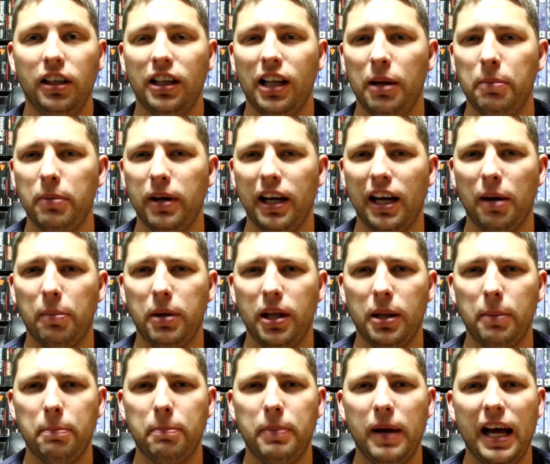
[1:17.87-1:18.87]
They might not be
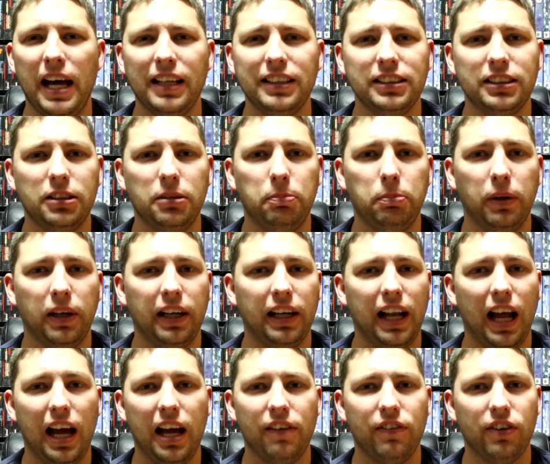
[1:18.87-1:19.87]
the best,
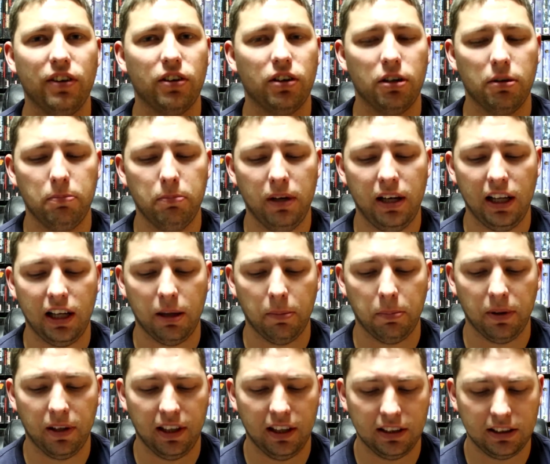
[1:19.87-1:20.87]
but I haven't heard many
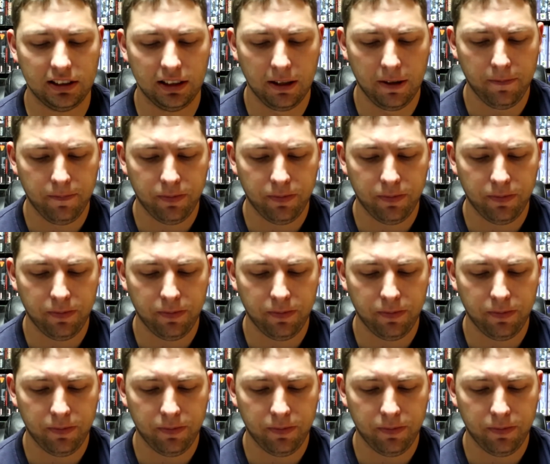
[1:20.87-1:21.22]
complaints.